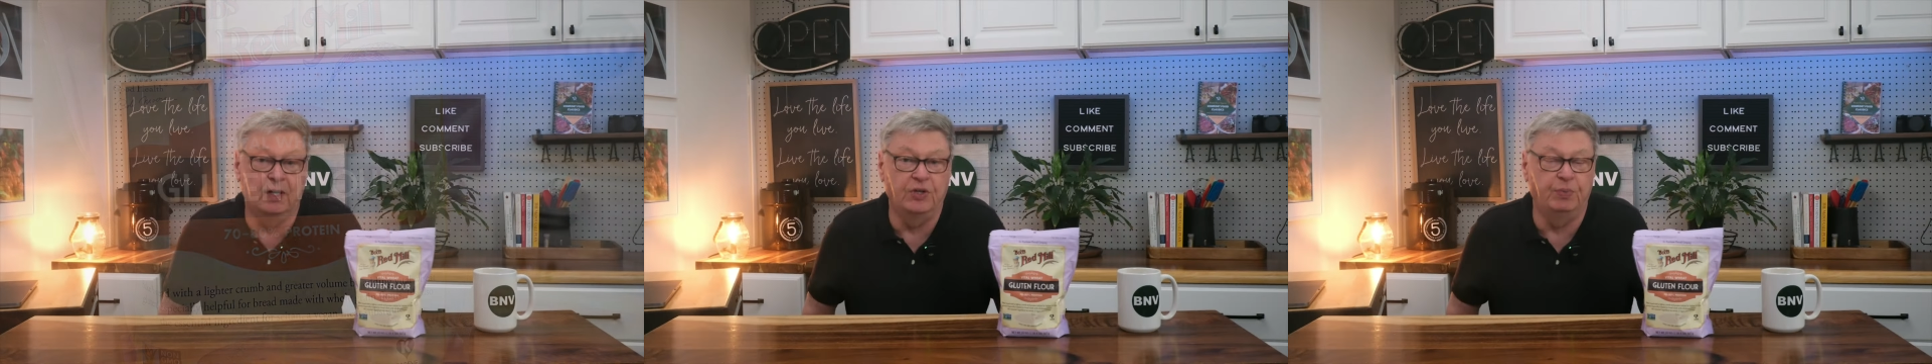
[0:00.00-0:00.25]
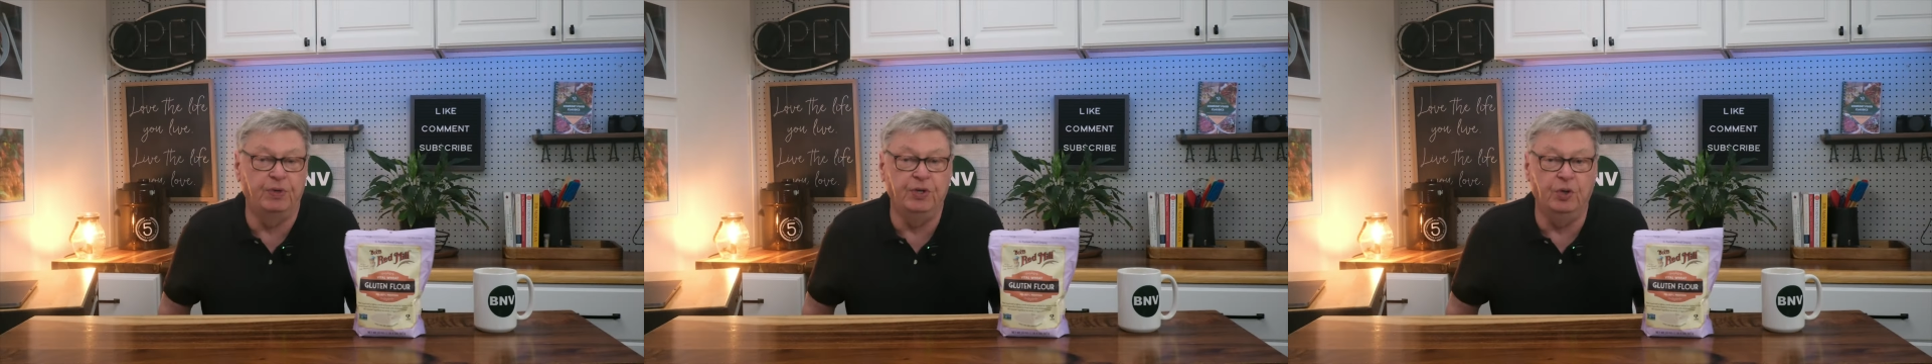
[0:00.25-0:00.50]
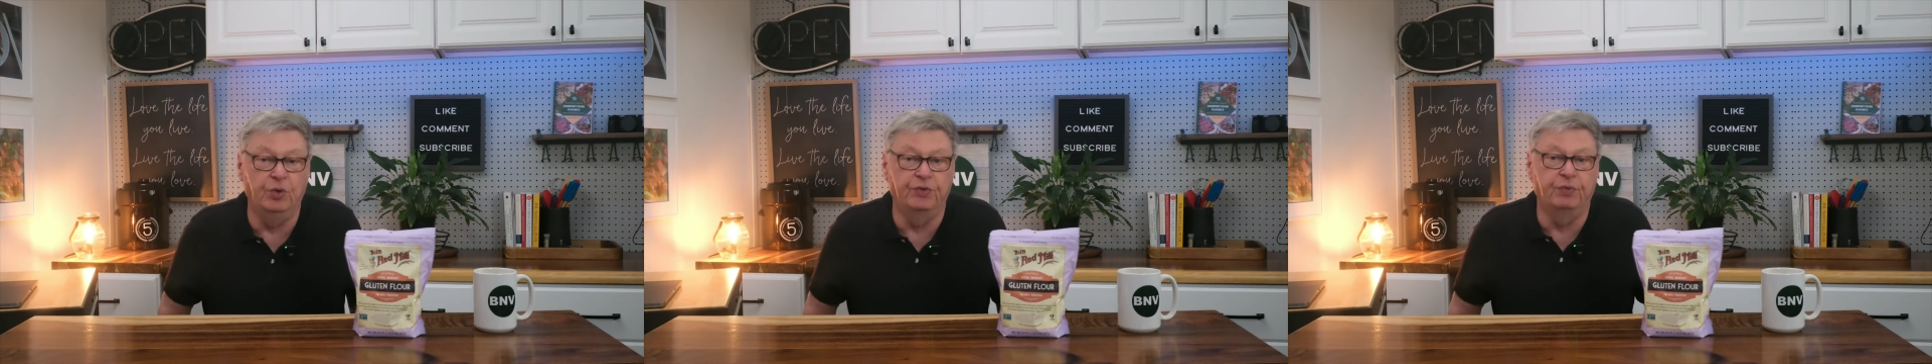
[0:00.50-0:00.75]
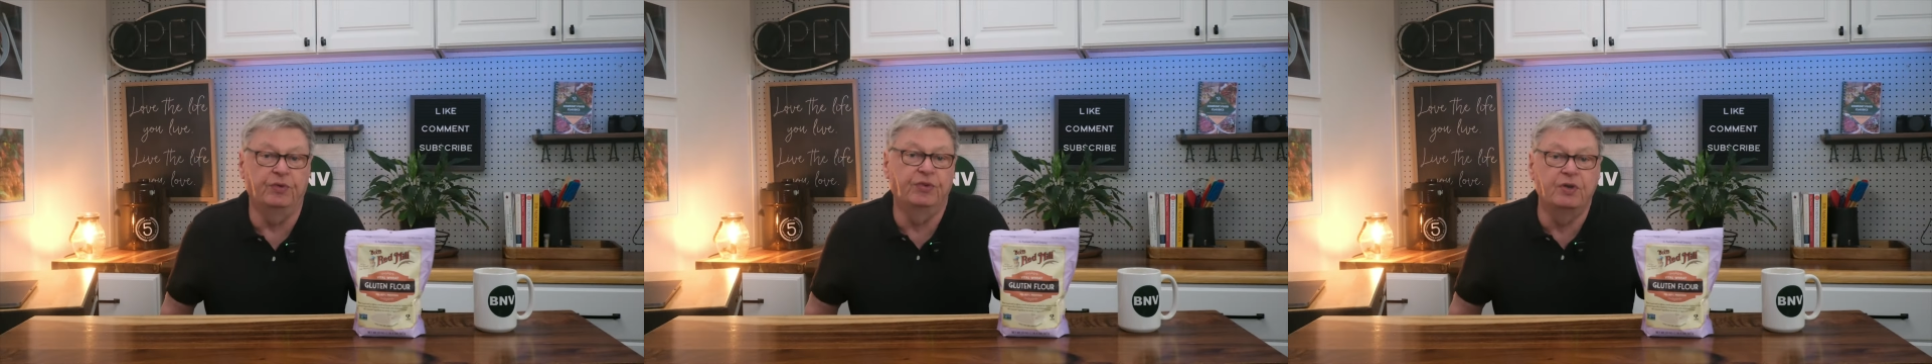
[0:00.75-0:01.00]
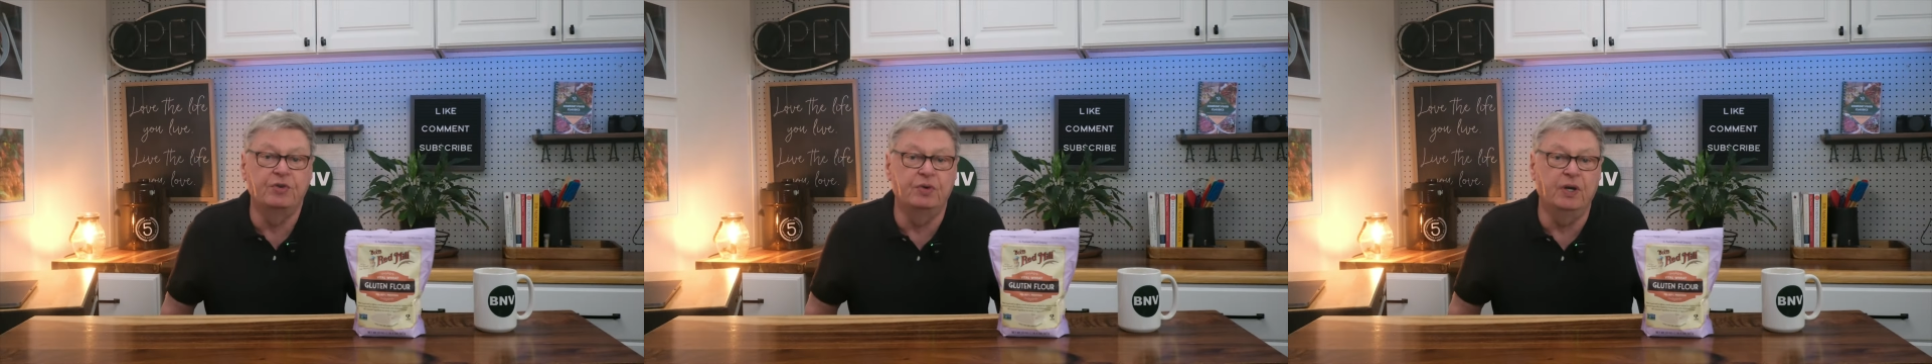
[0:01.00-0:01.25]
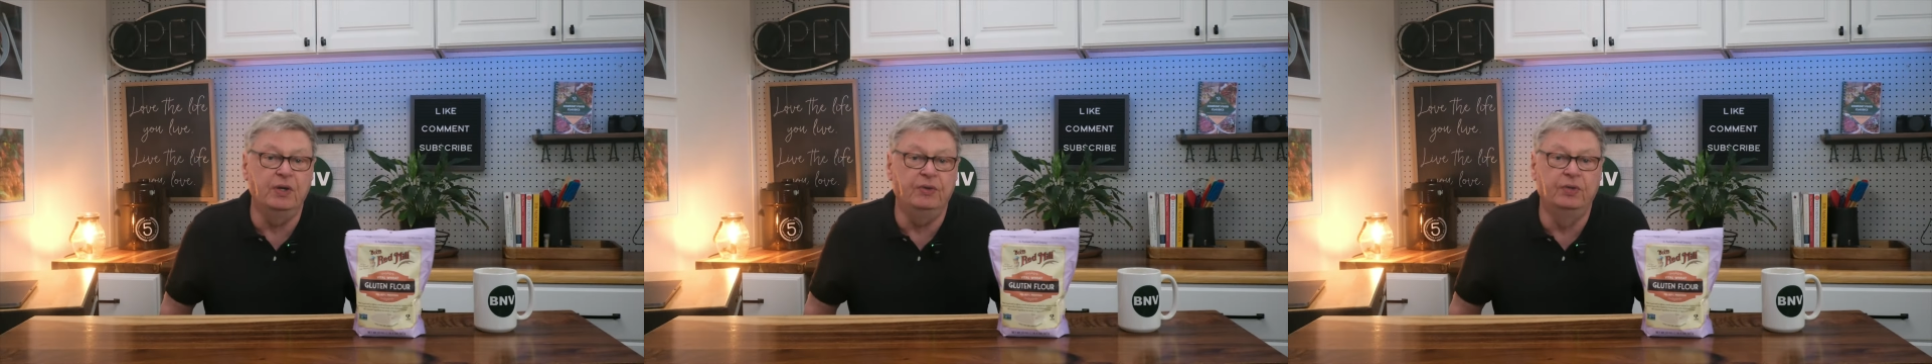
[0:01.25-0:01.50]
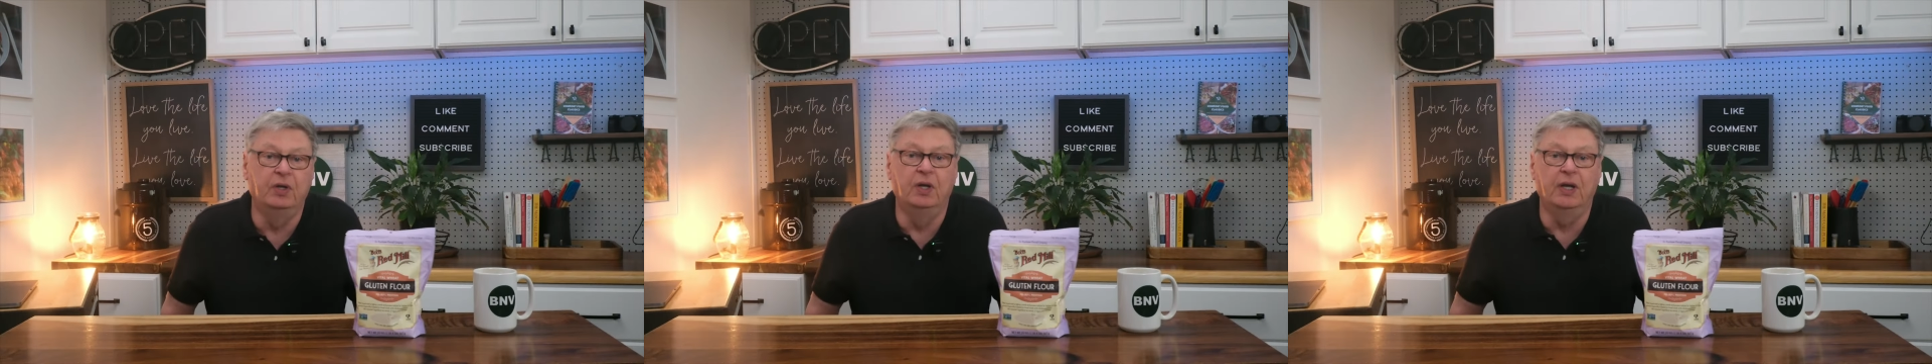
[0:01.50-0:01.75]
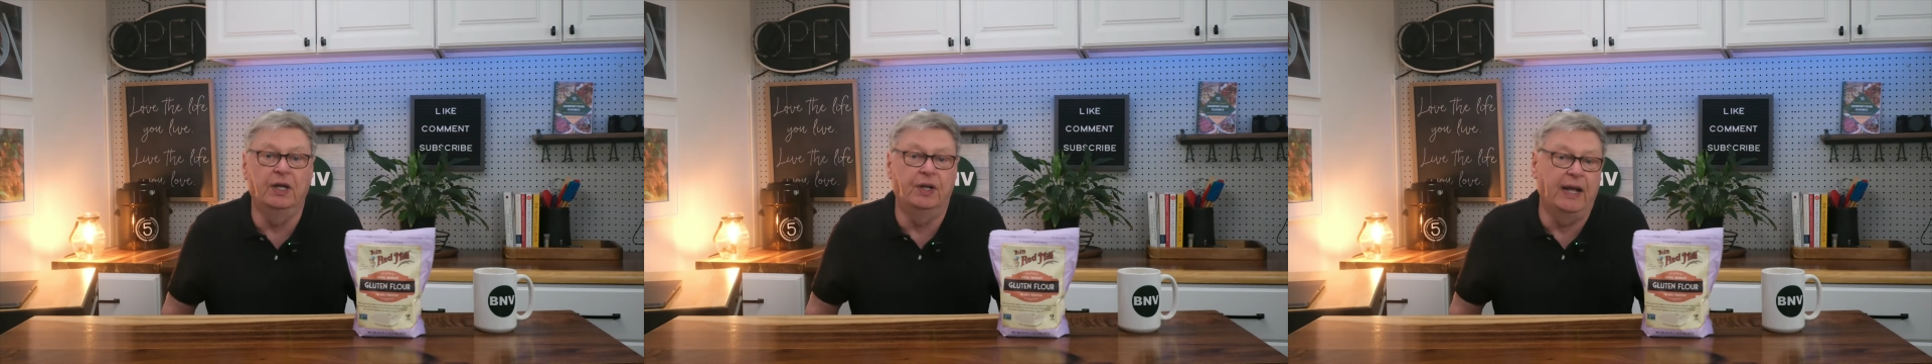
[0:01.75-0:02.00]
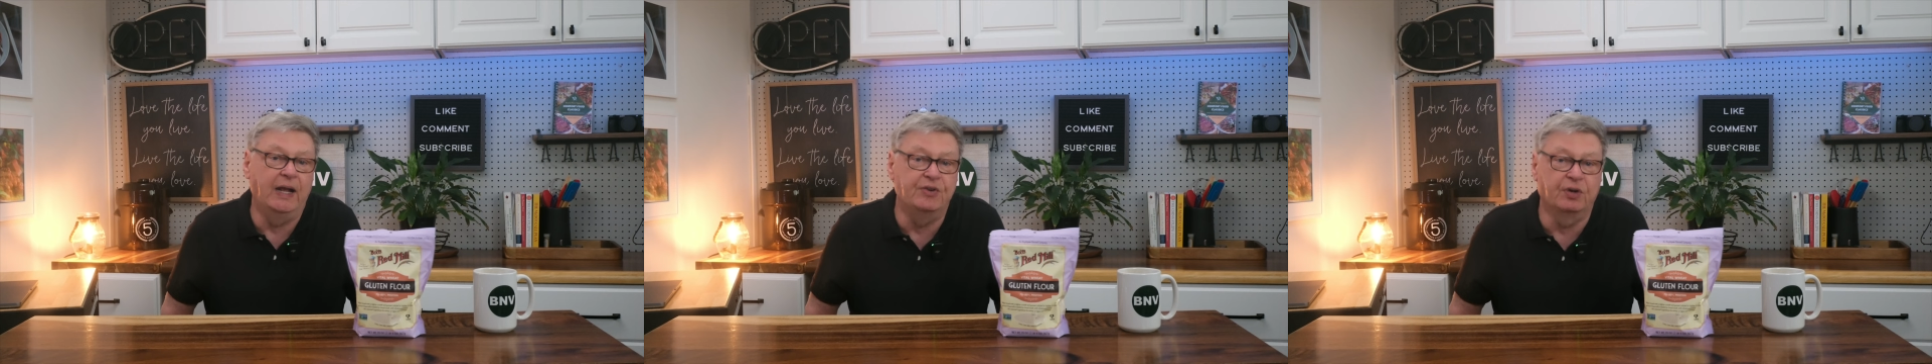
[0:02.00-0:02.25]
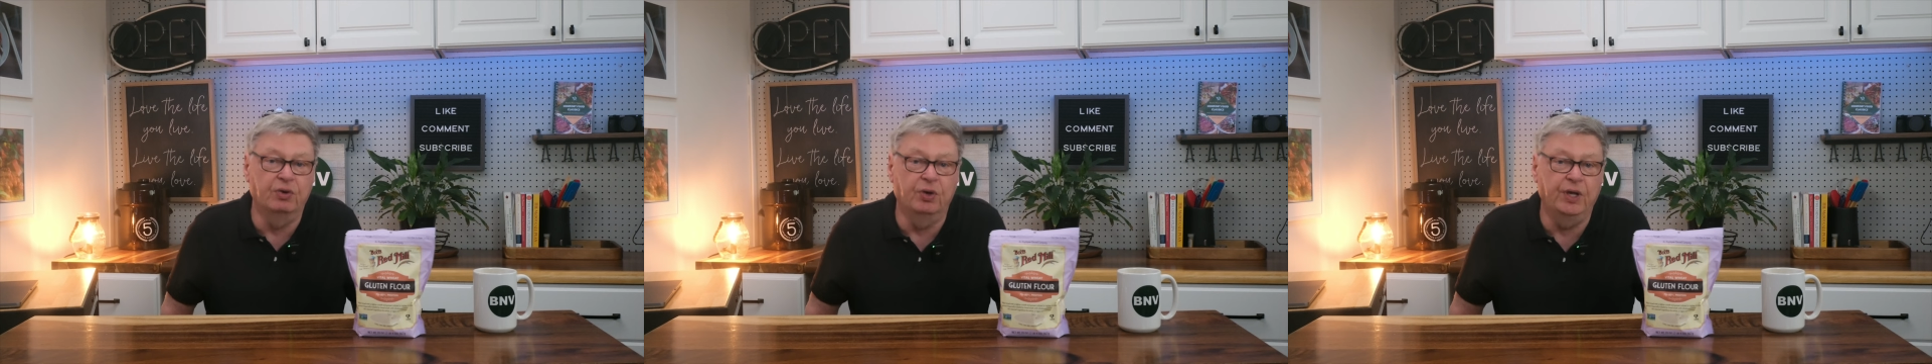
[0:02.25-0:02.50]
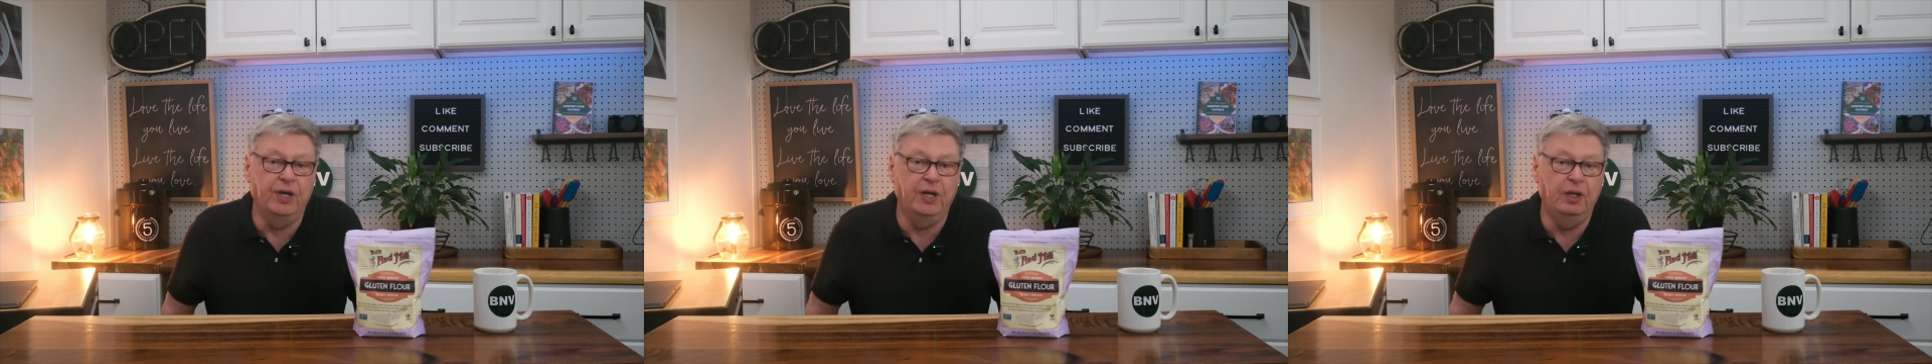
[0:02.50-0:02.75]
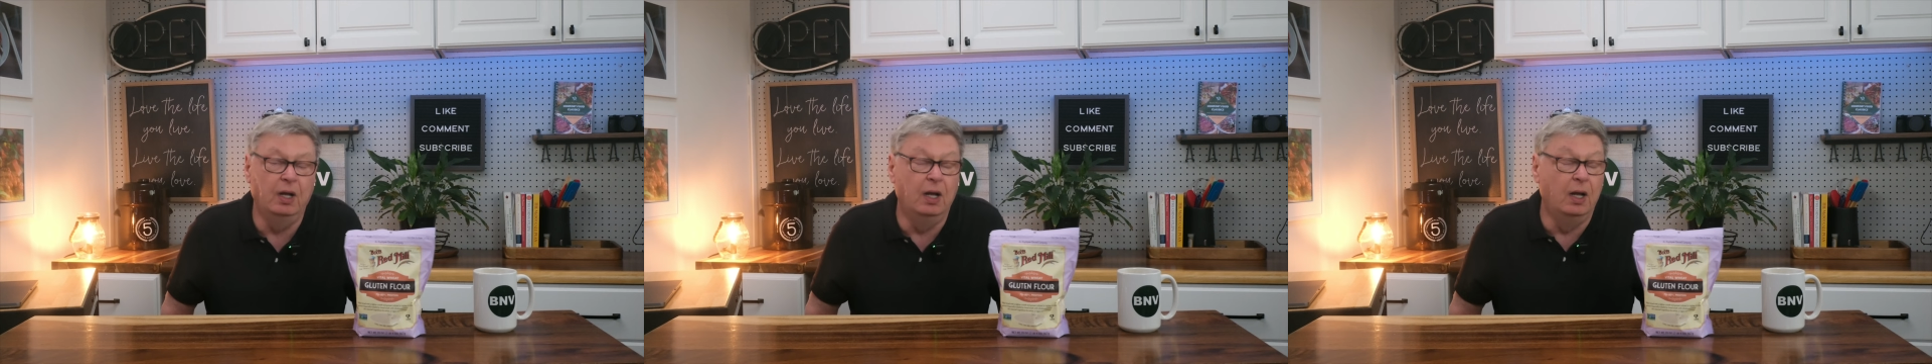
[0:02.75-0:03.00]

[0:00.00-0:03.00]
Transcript: It's been used for centuries in Asian cooking,